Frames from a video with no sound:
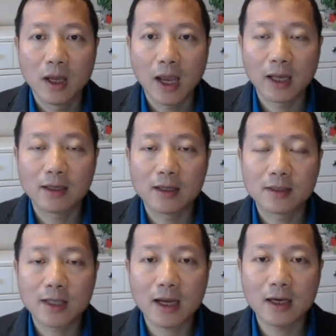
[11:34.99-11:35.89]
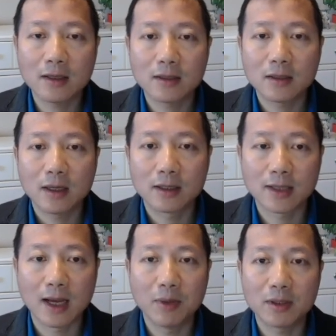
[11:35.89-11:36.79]
And then the second
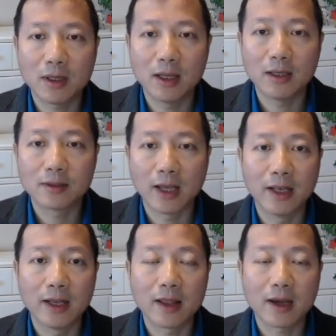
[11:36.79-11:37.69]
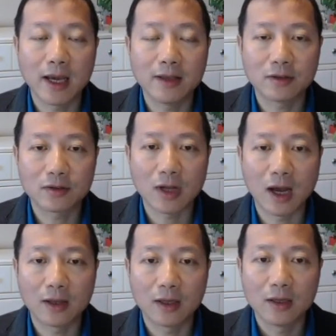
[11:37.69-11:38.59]
assignment is another case
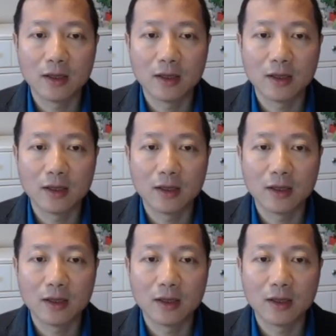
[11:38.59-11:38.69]
study.